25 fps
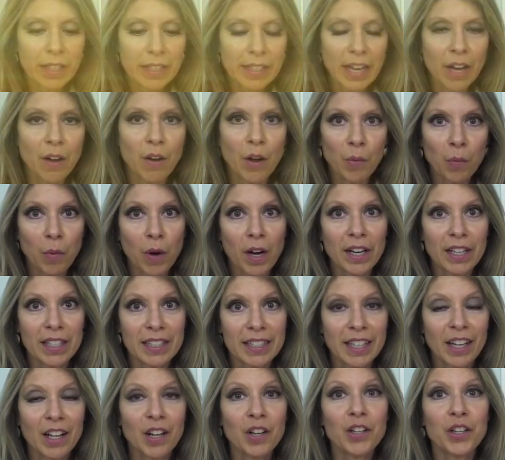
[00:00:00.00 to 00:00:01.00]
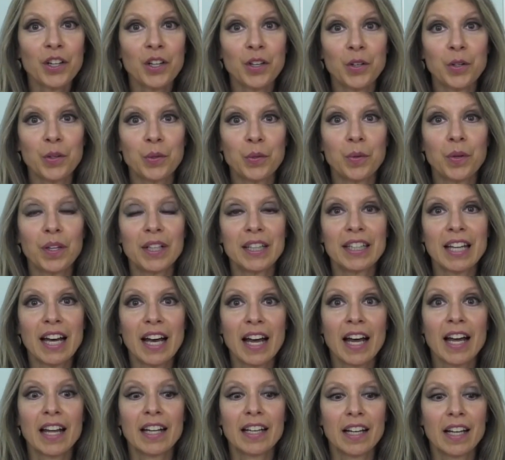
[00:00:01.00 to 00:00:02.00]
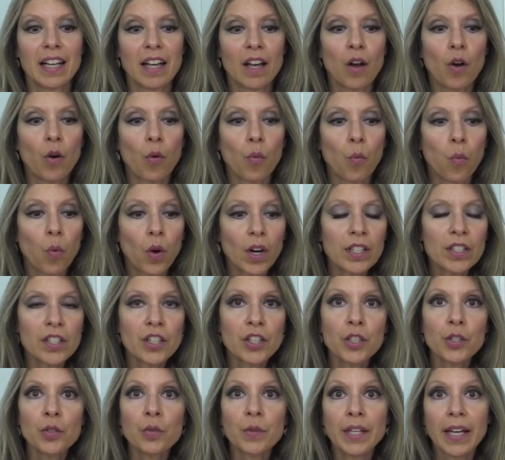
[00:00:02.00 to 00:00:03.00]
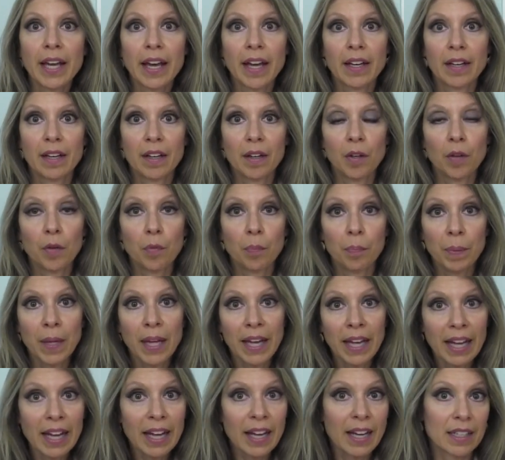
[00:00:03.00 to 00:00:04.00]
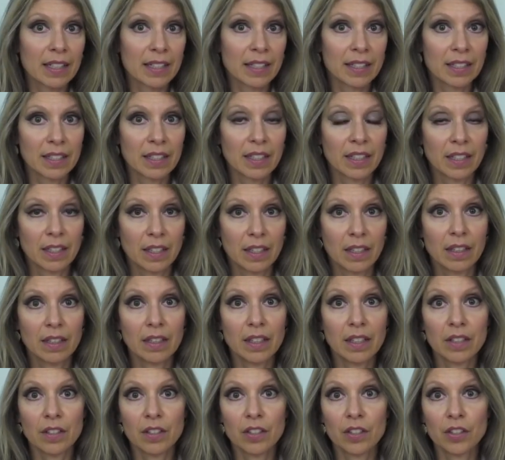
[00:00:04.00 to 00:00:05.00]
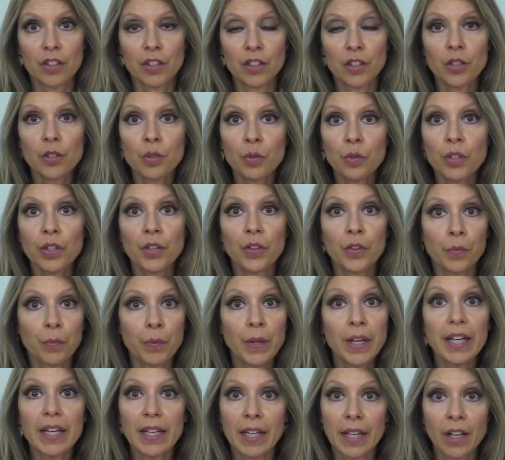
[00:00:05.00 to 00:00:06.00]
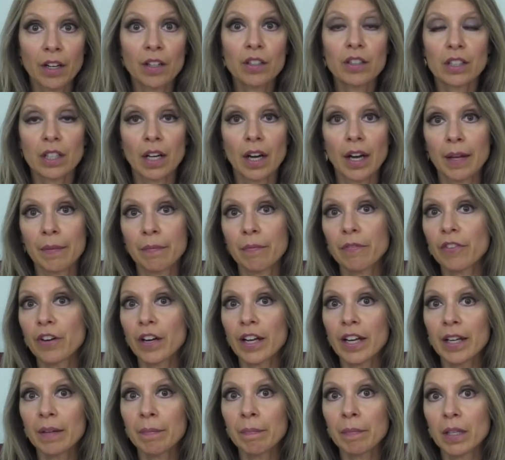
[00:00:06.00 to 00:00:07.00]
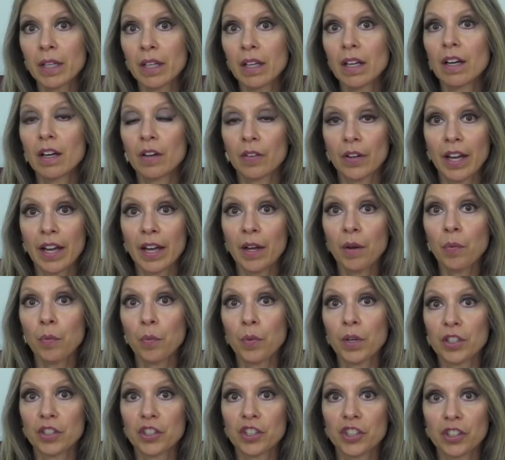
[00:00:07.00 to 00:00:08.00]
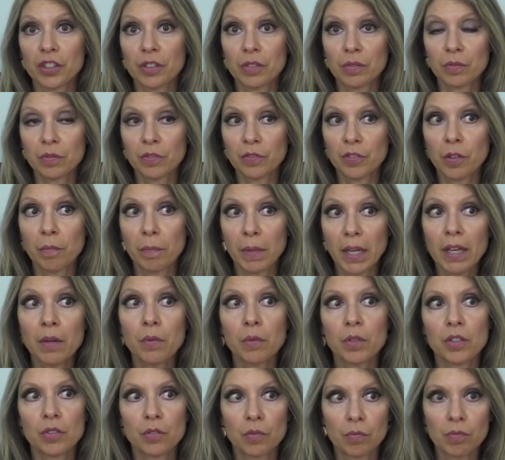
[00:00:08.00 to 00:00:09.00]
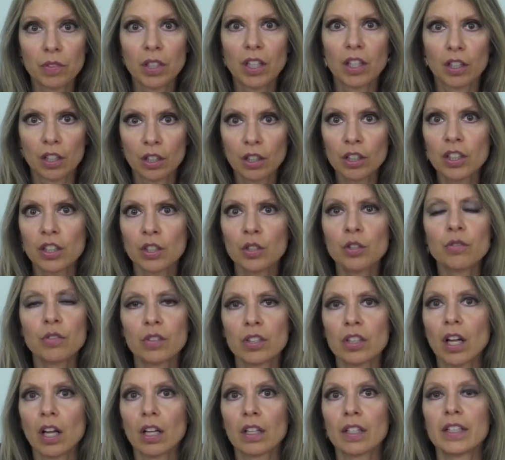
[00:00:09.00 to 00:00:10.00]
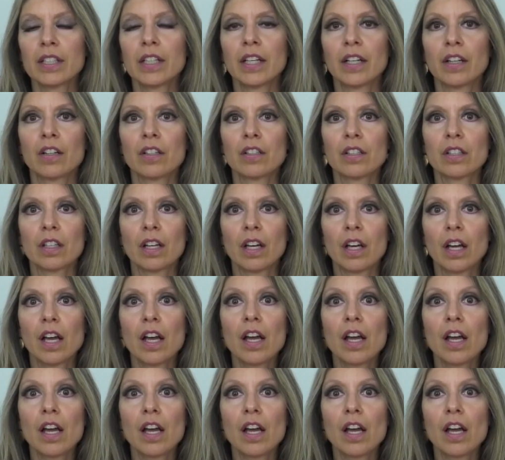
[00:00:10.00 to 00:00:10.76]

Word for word: Now, I want to tell you that once you get past this two to three year time frame, okay, which for me was good two solid years,